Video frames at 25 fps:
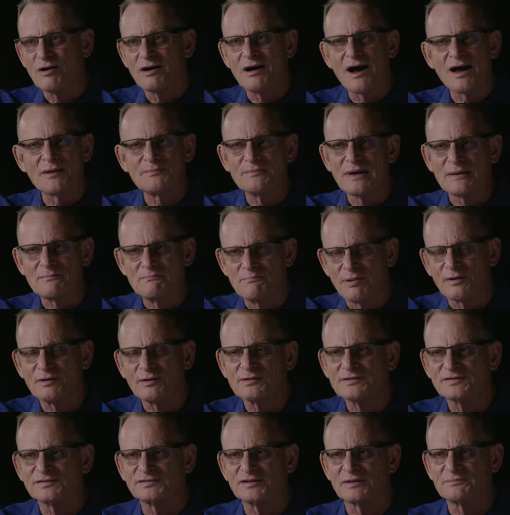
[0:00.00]
God may
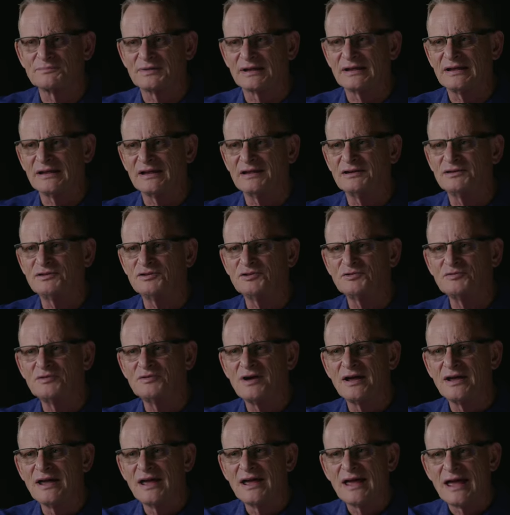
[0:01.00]
birth something in you
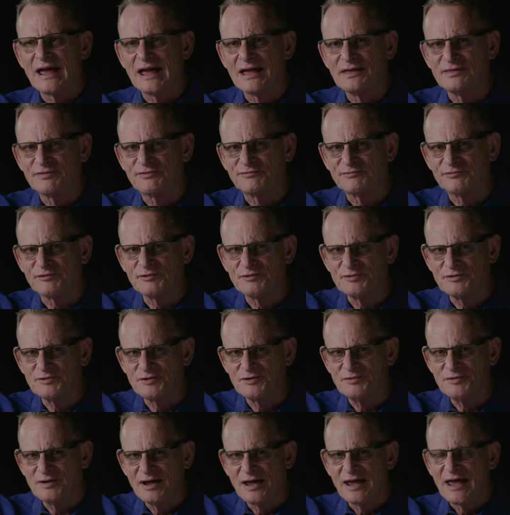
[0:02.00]
and through
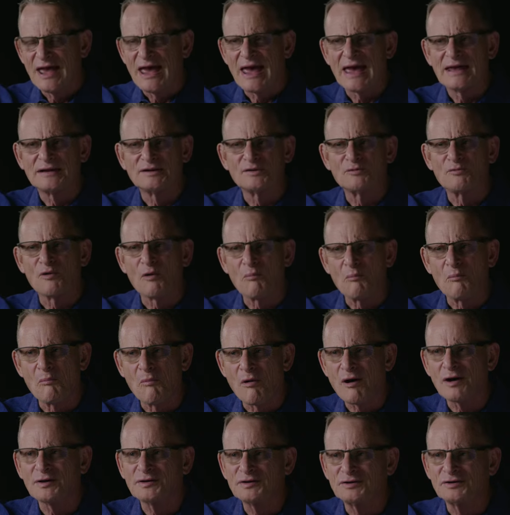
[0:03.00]
you, and it will
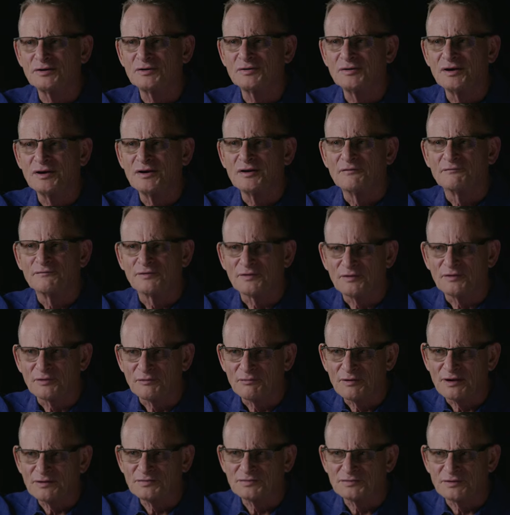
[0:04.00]
mark you for the
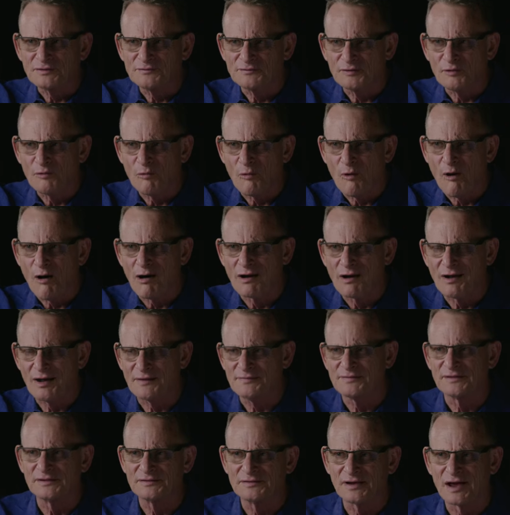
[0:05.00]
rest of your walk
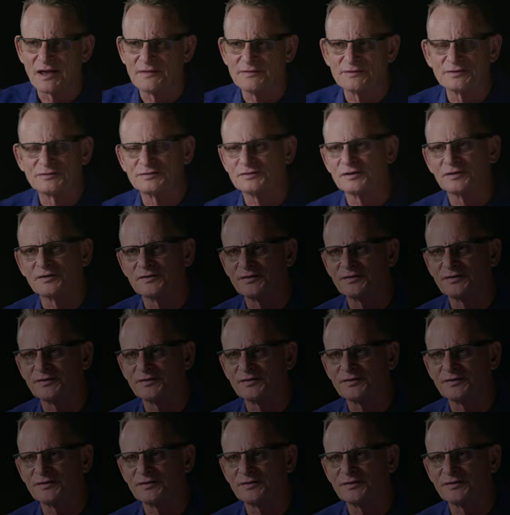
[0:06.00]
on this